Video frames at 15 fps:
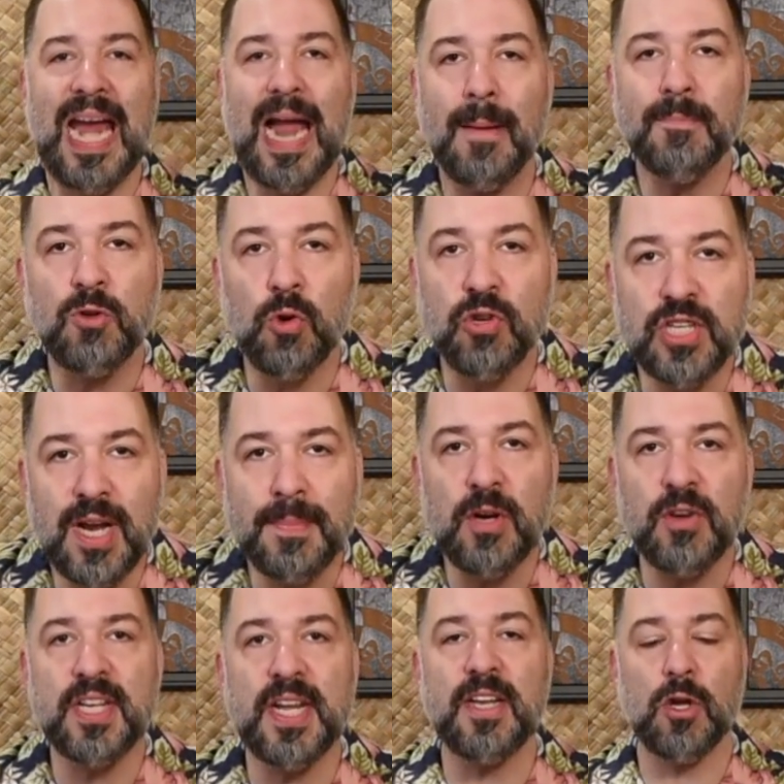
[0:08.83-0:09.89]
Hey, I'm George and I'm here
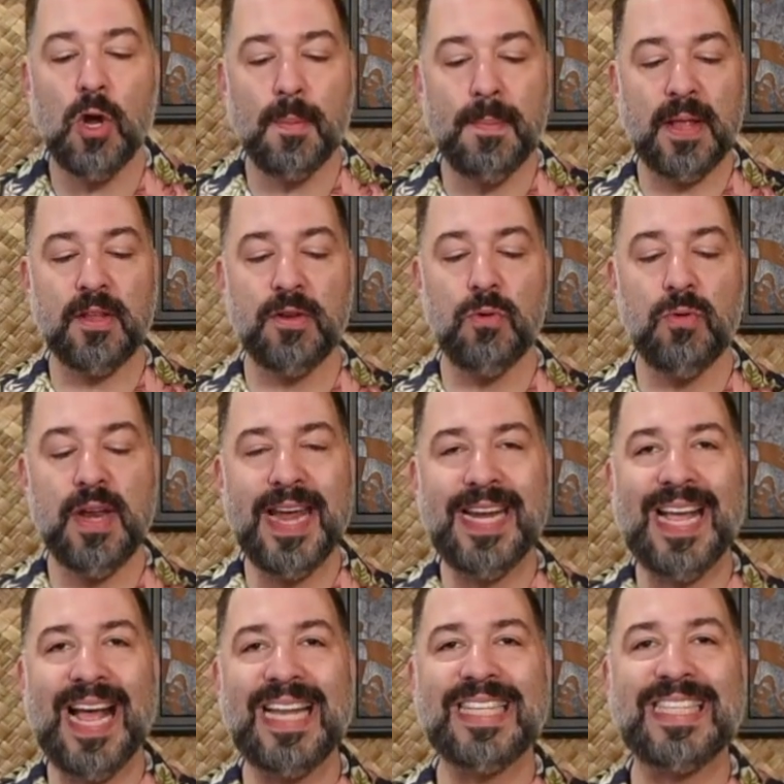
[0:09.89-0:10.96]
today to talk about the new
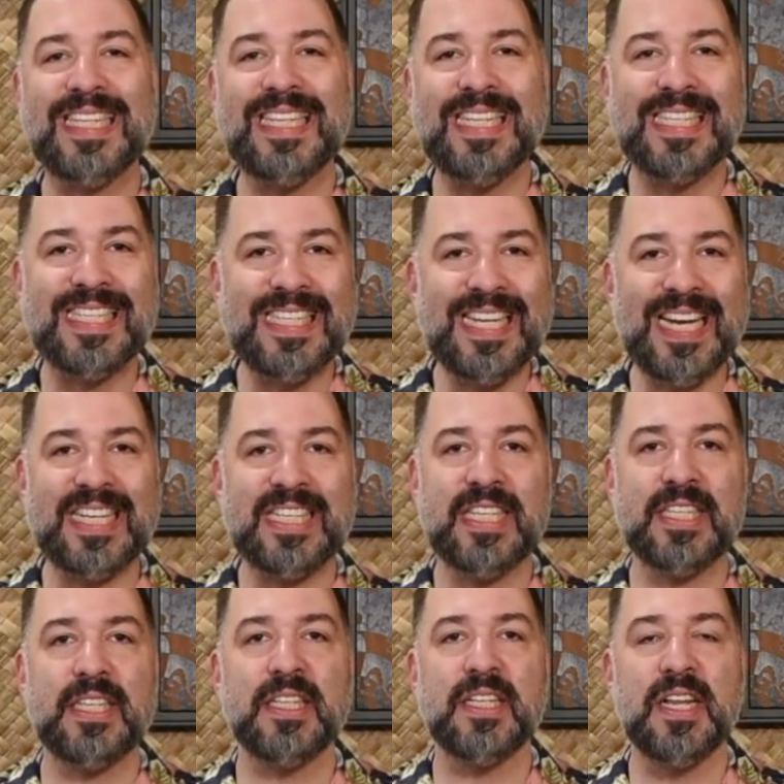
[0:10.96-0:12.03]
Nikon Z6.
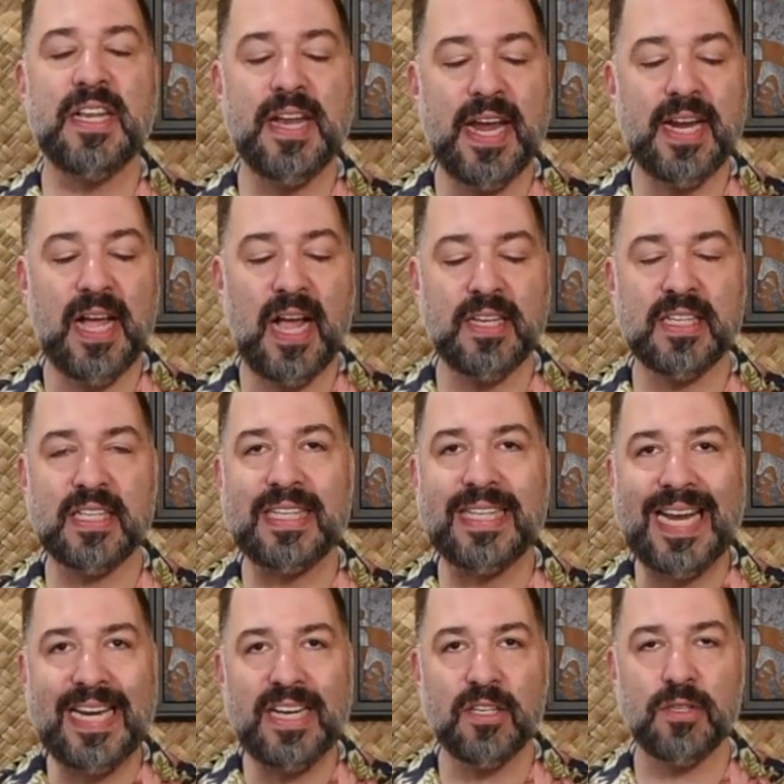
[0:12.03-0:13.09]
This is Nikon's
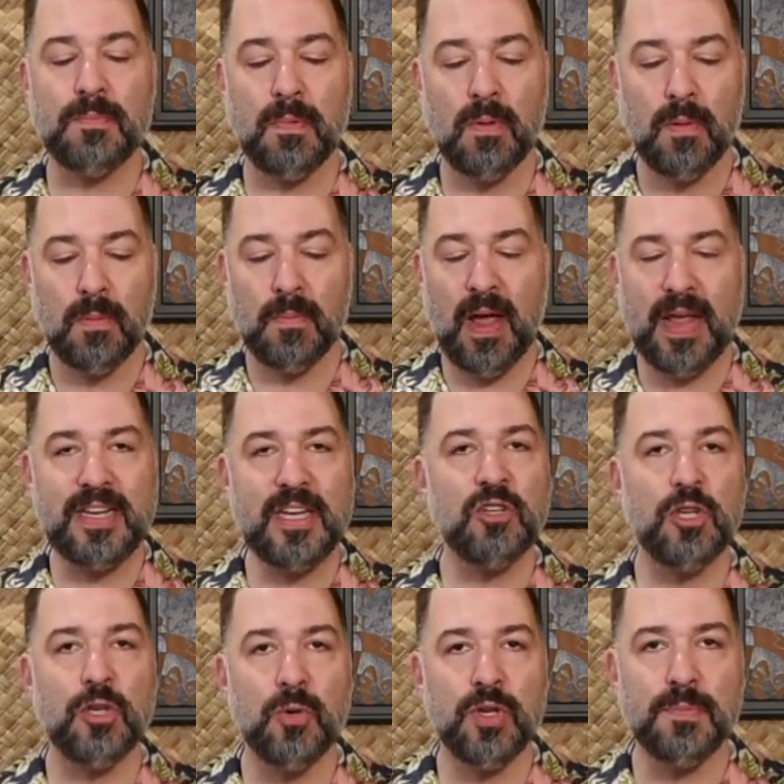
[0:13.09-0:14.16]
latest
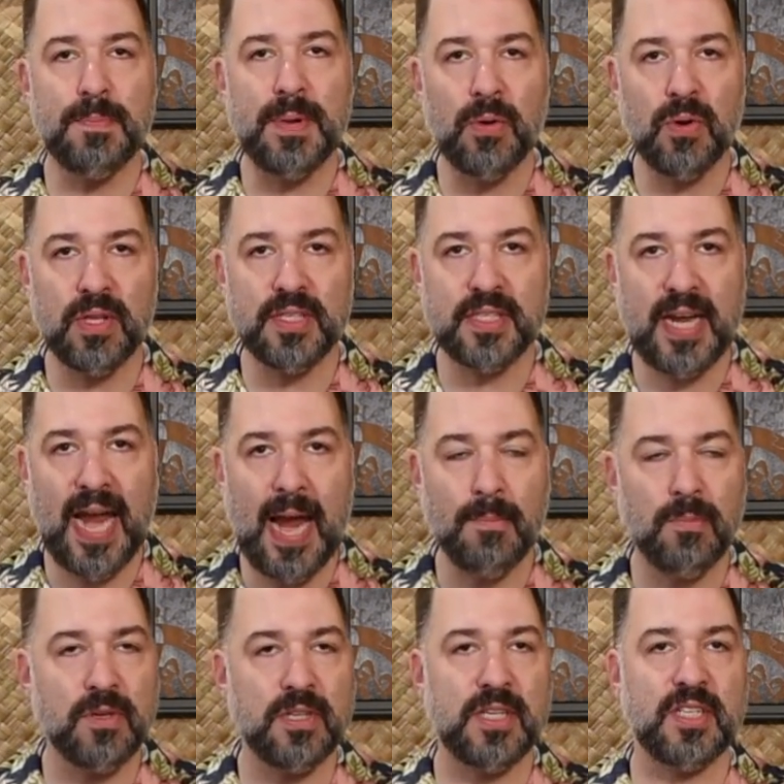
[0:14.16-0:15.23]
addition to its mirrorless
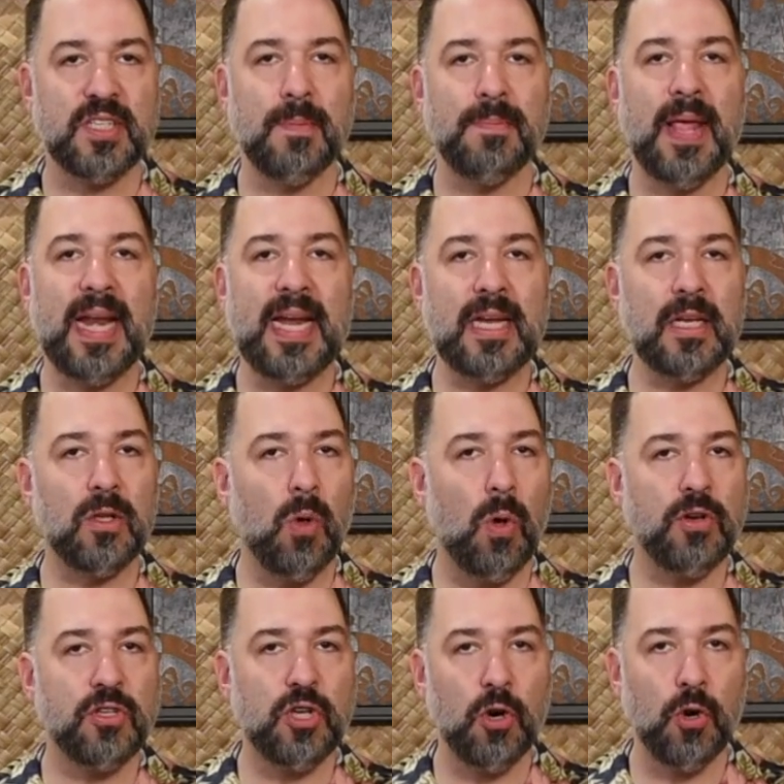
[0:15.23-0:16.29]
camera system that it
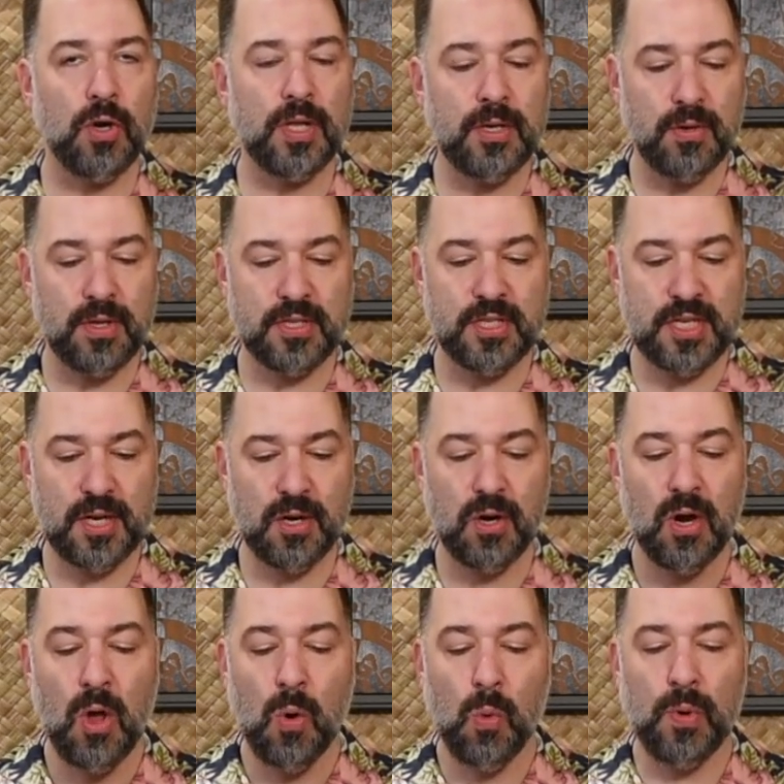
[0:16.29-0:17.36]
launched earlier this year
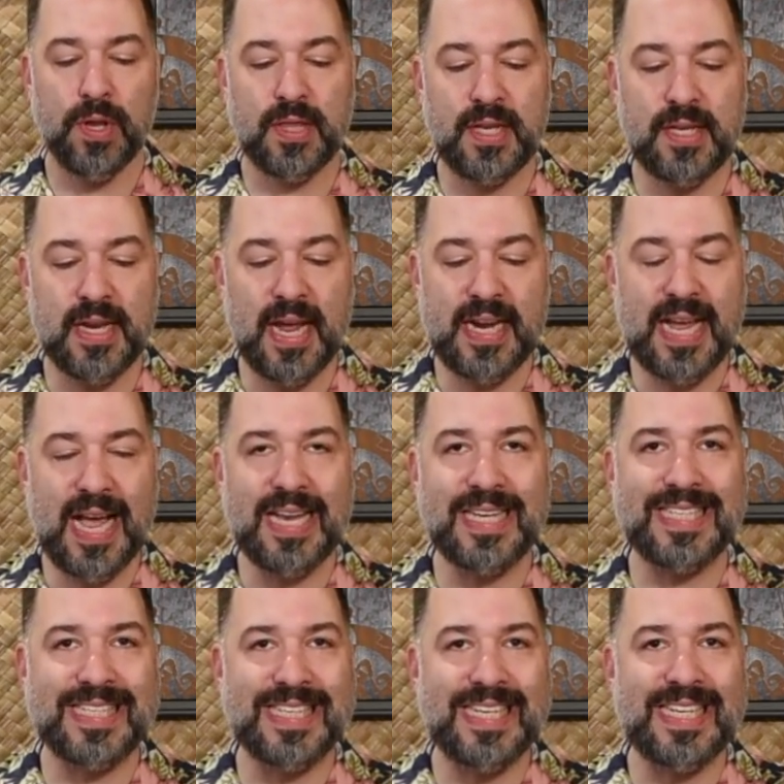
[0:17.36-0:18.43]
with the Nikon
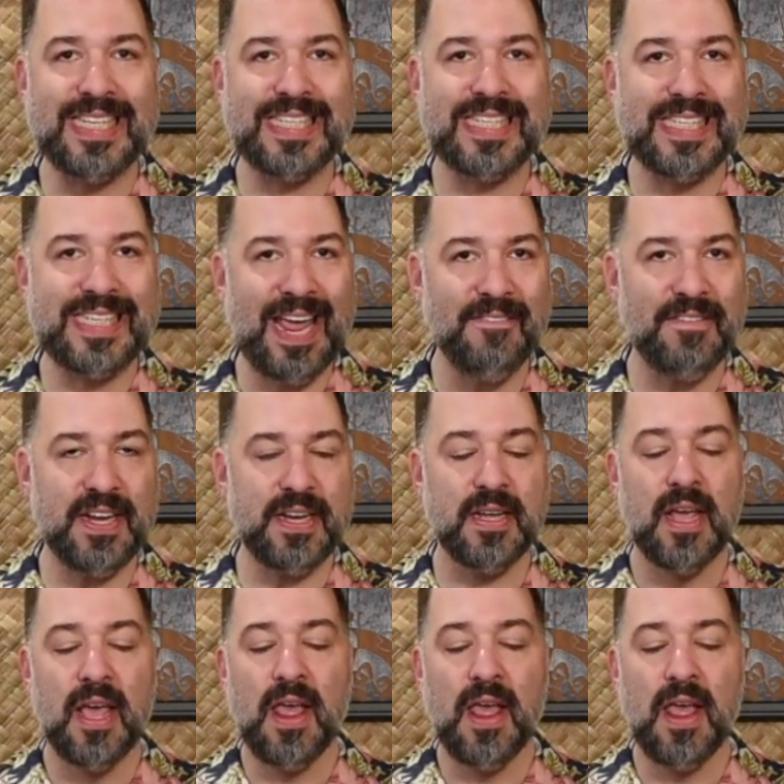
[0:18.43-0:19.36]
Z7.